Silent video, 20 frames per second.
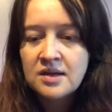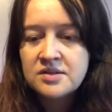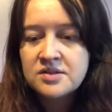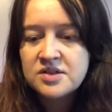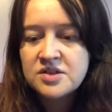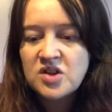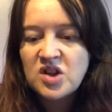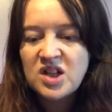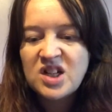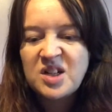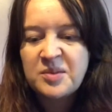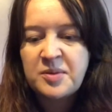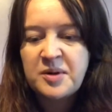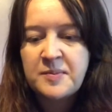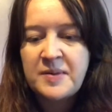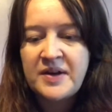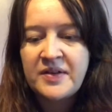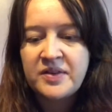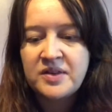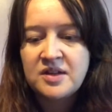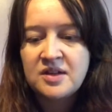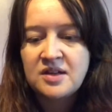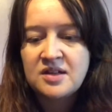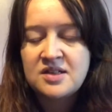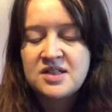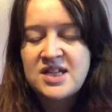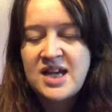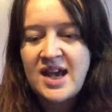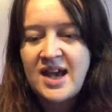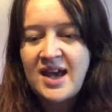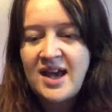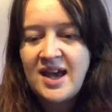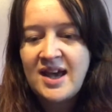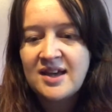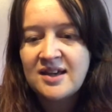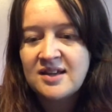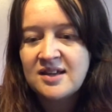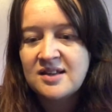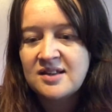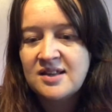It's got a little bit about the
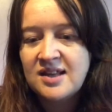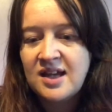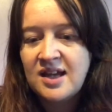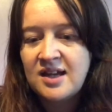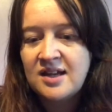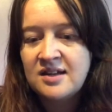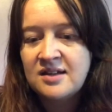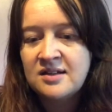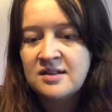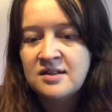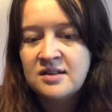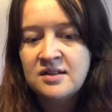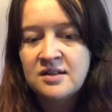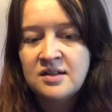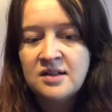deck, and then